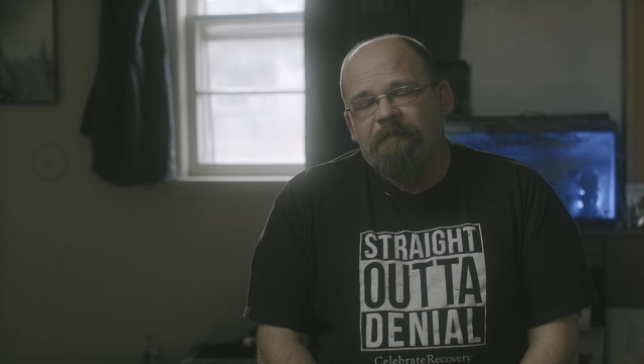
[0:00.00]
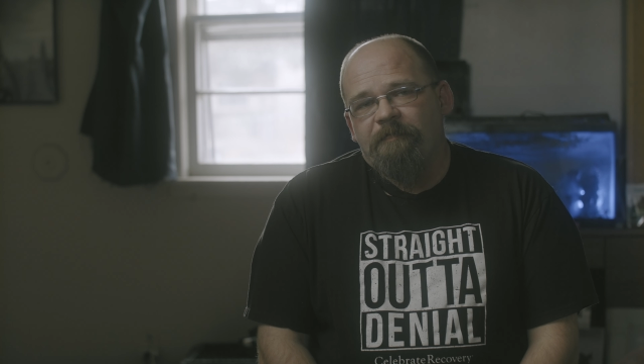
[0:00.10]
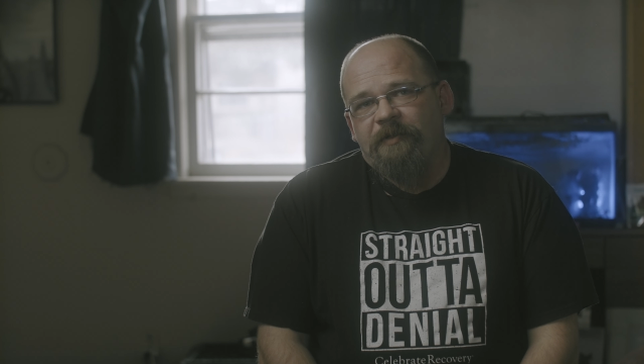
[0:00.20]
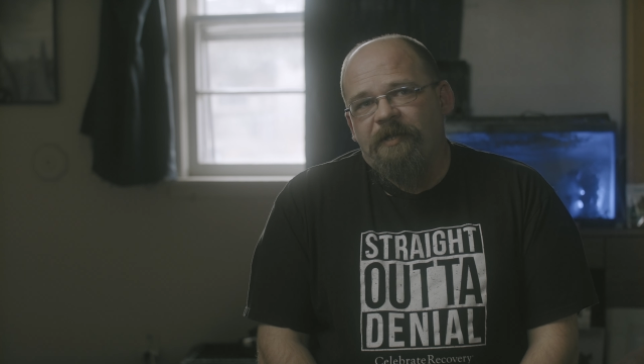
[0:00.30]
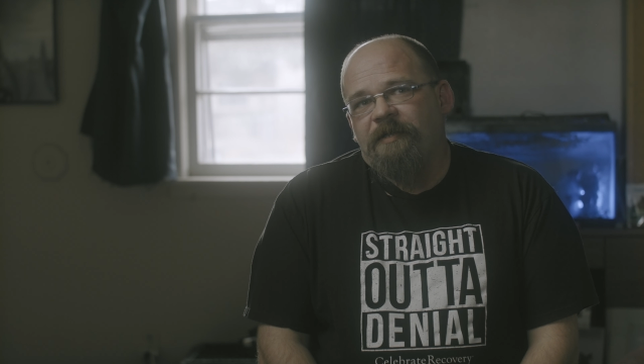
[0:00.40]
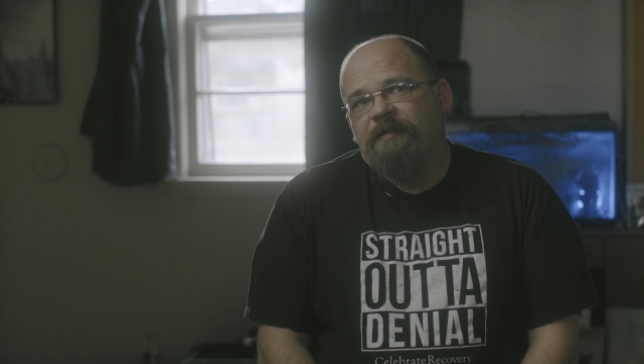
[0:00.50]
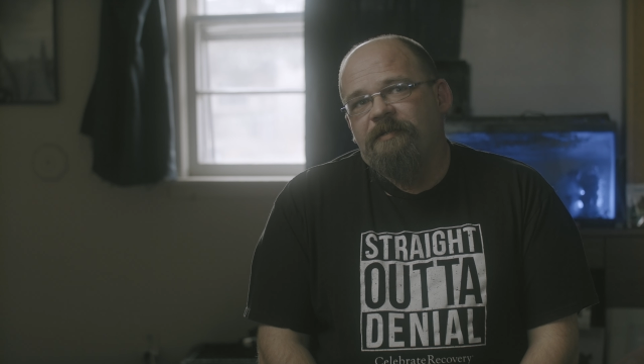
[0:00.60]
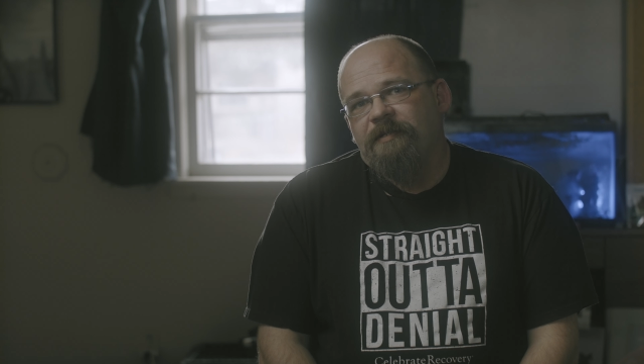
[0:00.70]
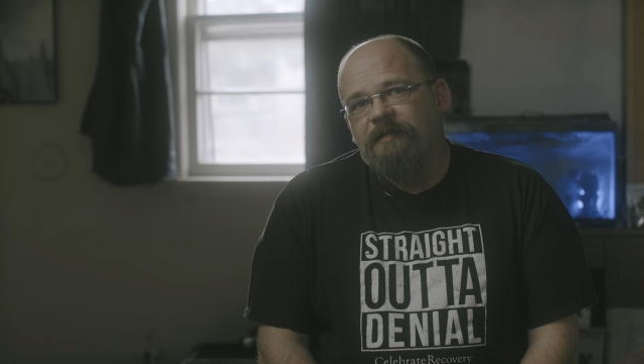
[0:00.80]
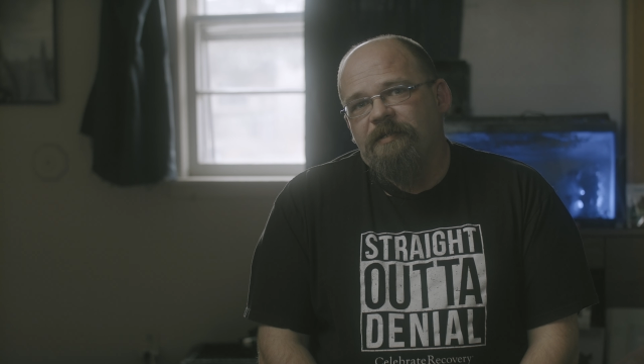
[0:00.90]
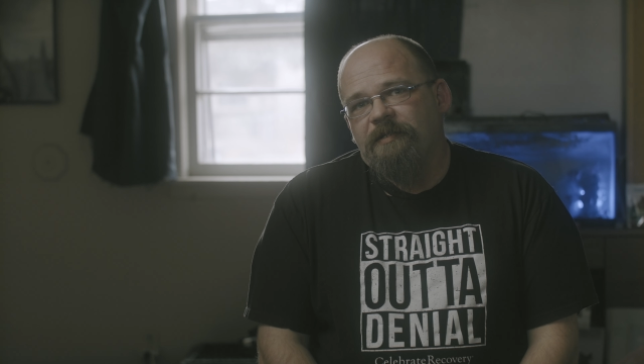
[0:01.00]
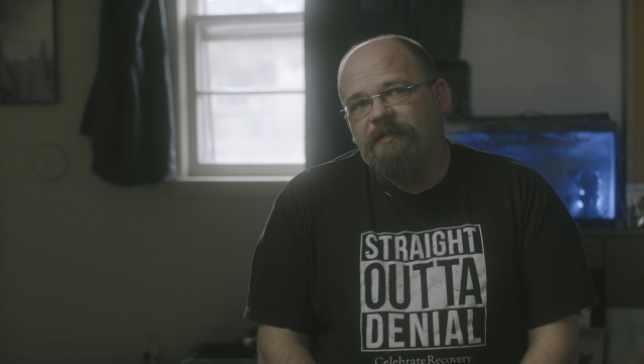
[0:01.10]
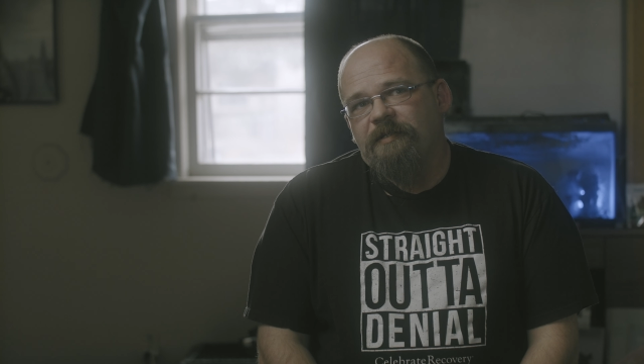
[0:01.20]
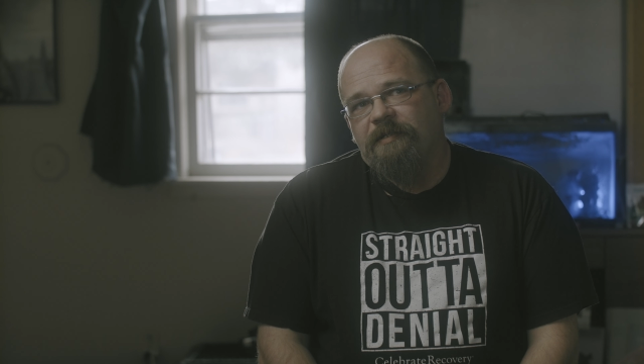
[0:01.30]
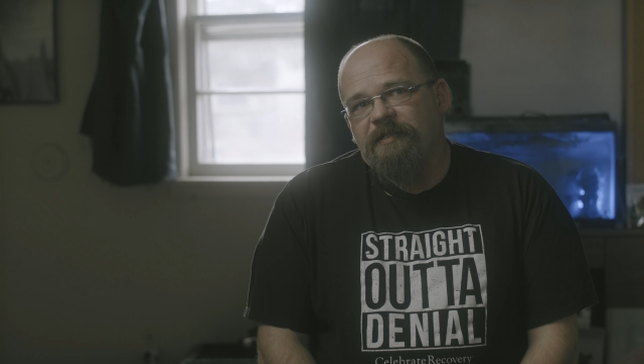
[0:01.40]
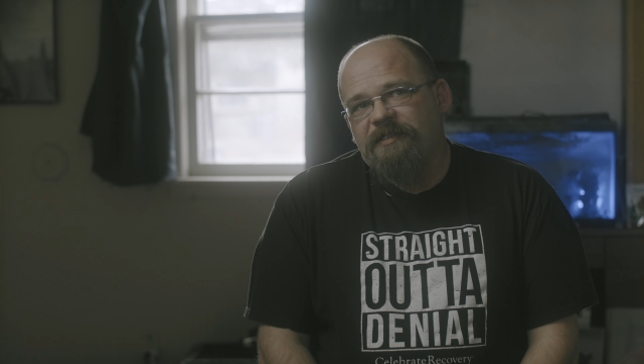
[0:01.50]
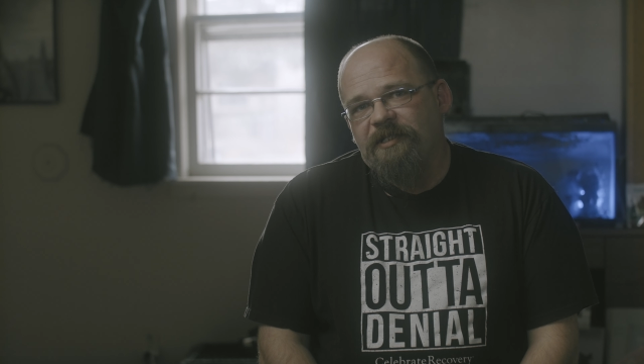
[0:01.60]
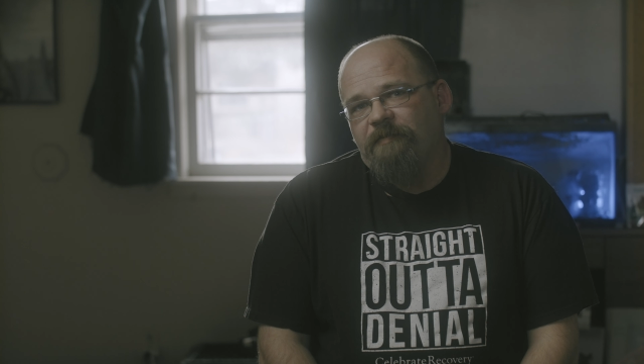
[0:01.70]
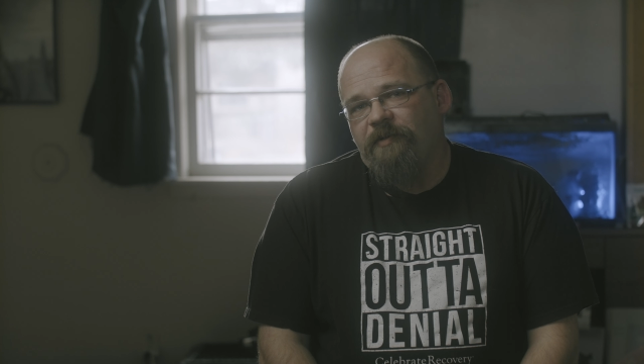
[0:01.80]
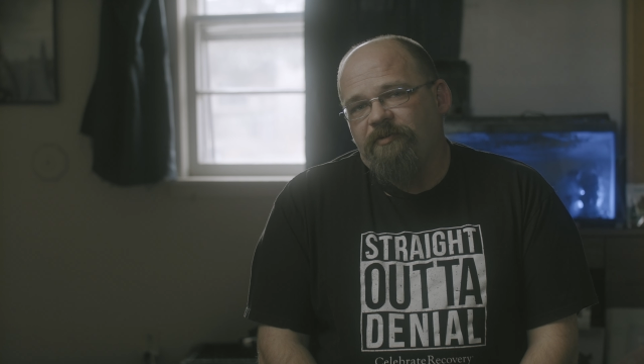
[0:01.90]
but
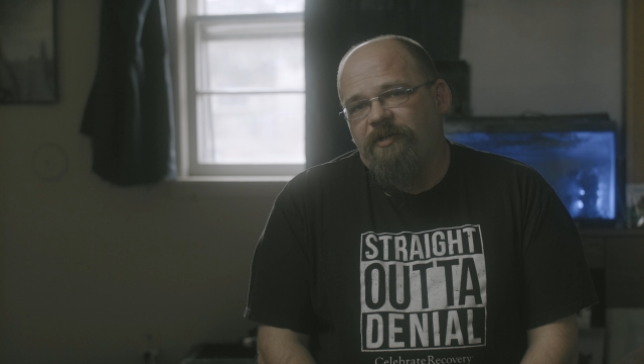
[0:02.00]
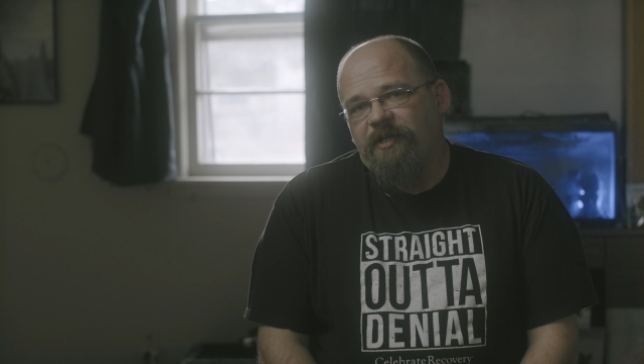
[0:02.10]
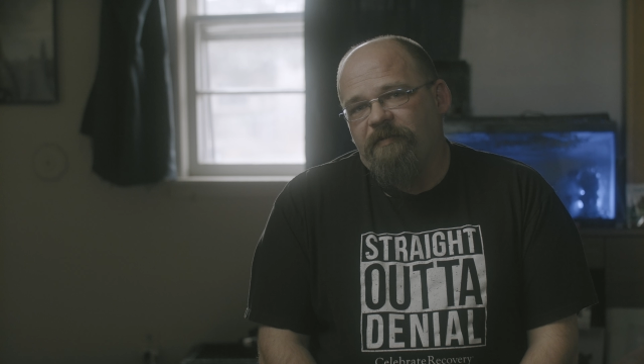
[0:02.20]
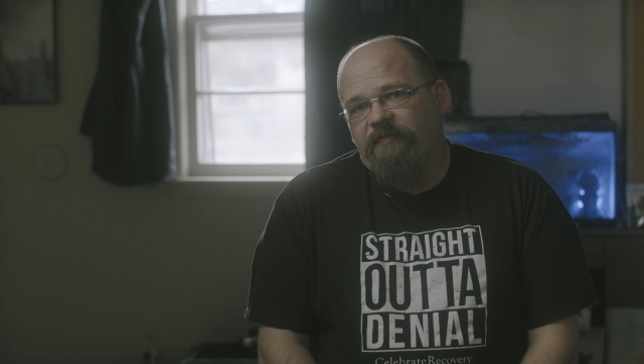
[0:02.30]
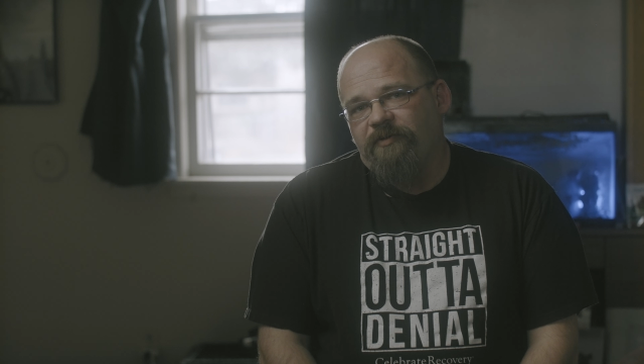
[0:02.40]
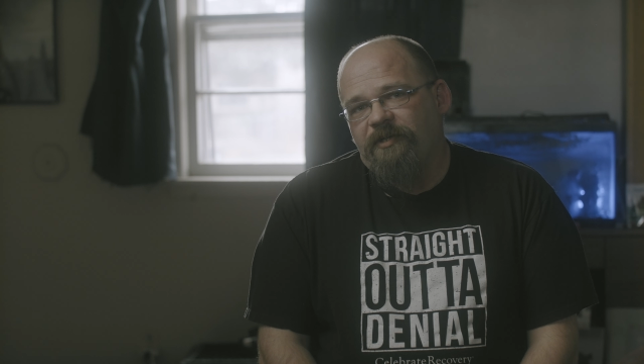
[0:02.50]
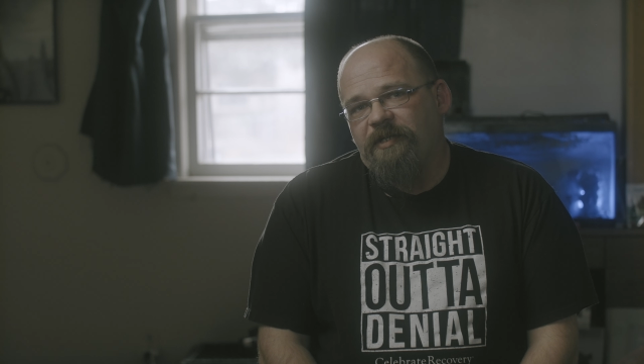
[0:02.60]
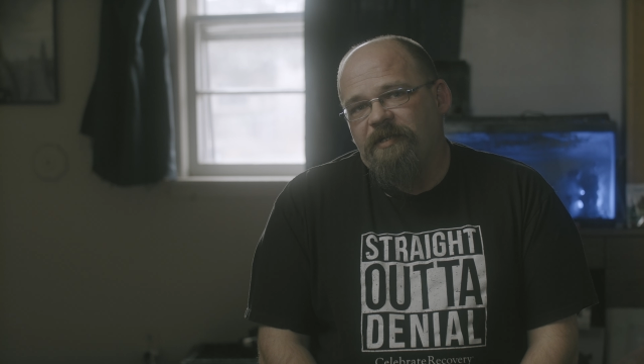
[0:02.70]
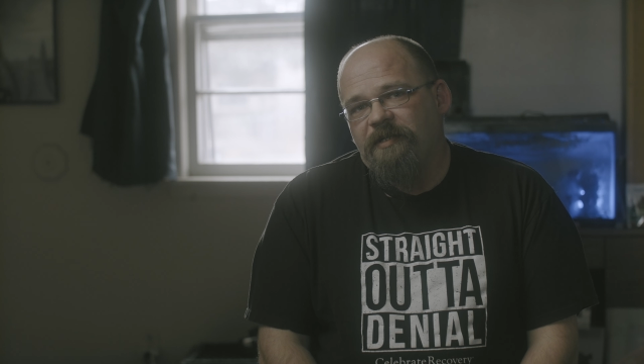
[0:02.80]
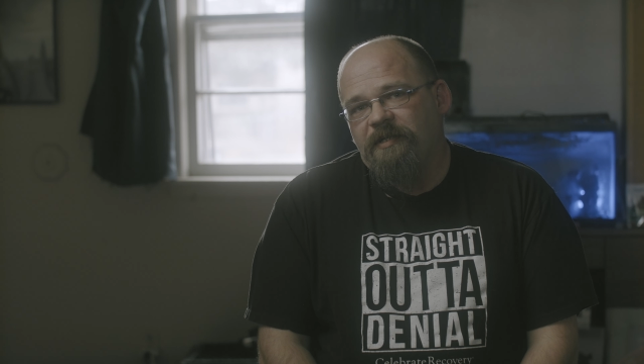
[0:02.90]
Celebrate Recovery